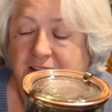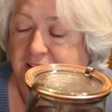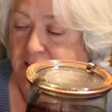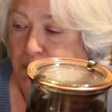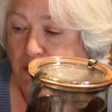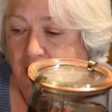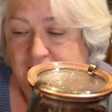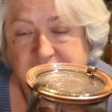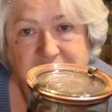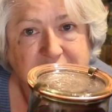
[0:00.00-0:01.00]
The
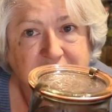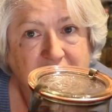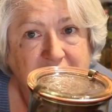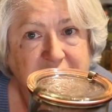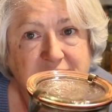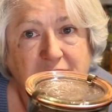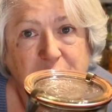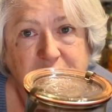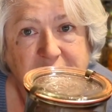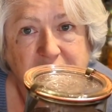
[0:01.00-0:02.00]
price is not as low
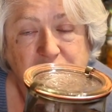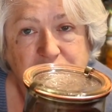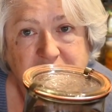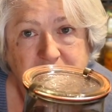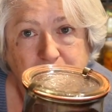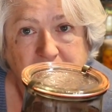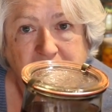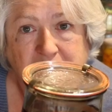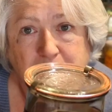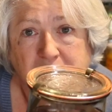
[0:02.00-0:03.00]
as it used to
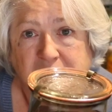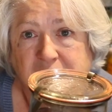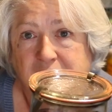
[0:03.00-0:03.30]
be, but